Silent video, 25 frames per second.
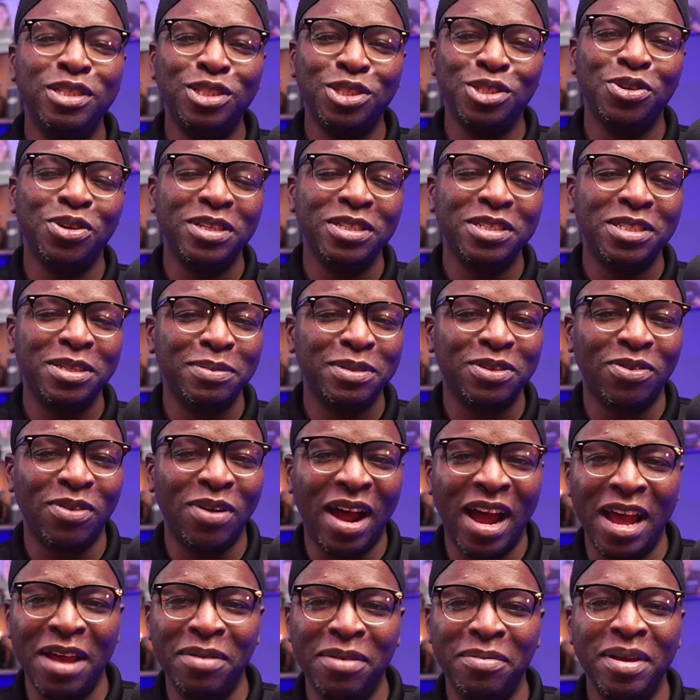Be sure to
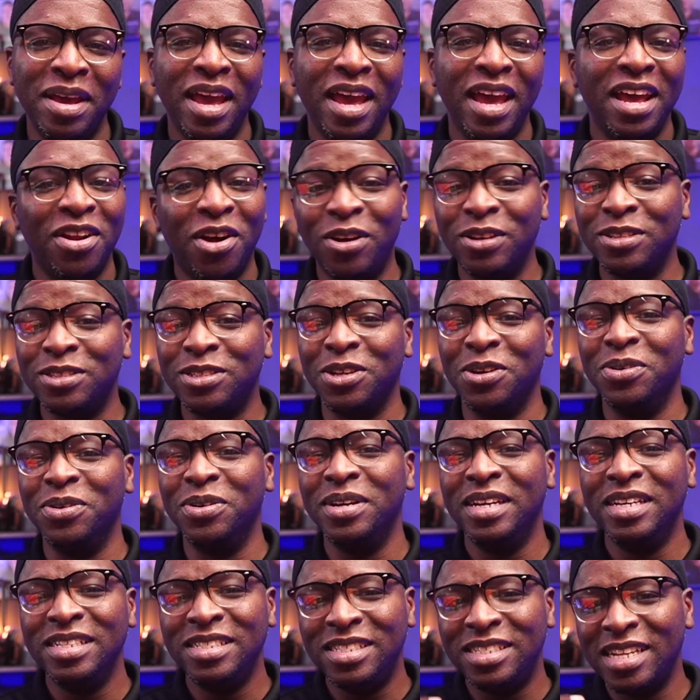subscribe and
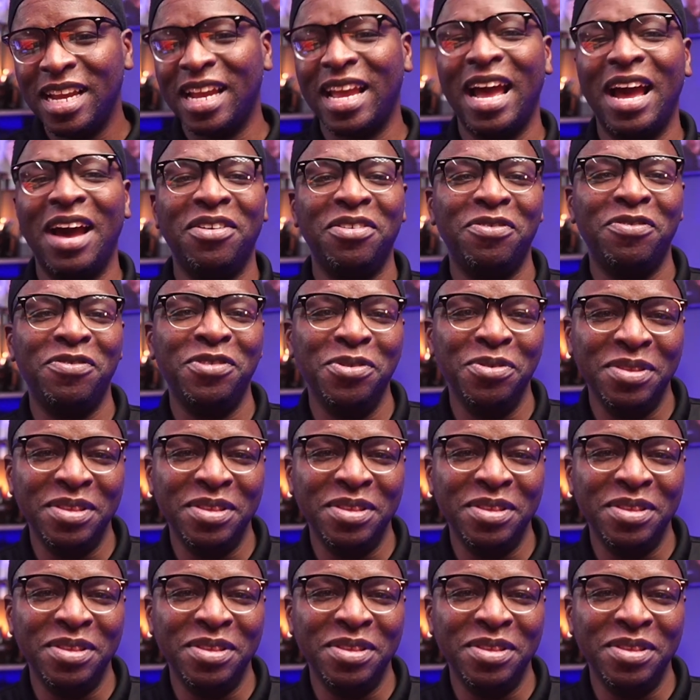also check out a